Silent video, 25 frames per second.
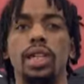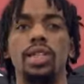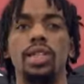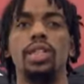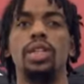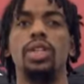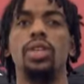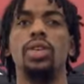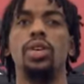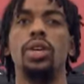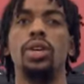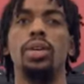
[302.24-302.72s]

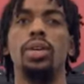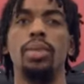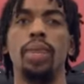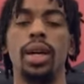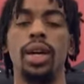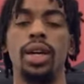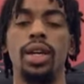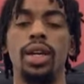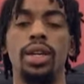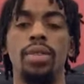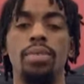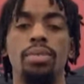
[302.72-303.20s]
in on it, man,
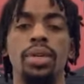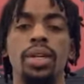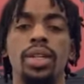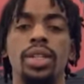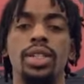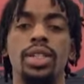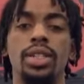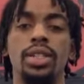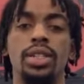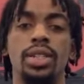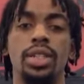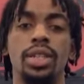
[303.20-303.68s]
he can be
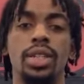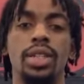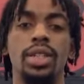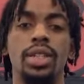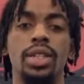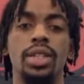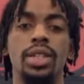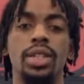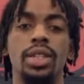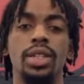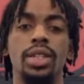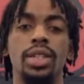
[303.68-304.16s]
just as good a
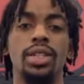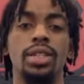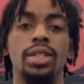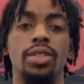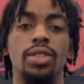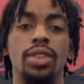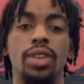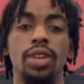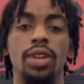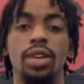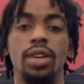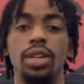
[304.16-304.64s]

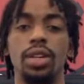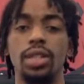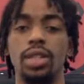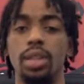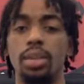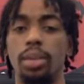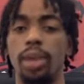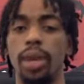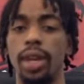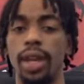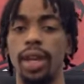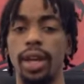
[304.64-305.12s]
defender as
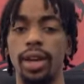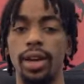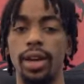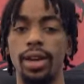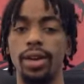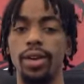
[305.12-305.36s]
anybody I know.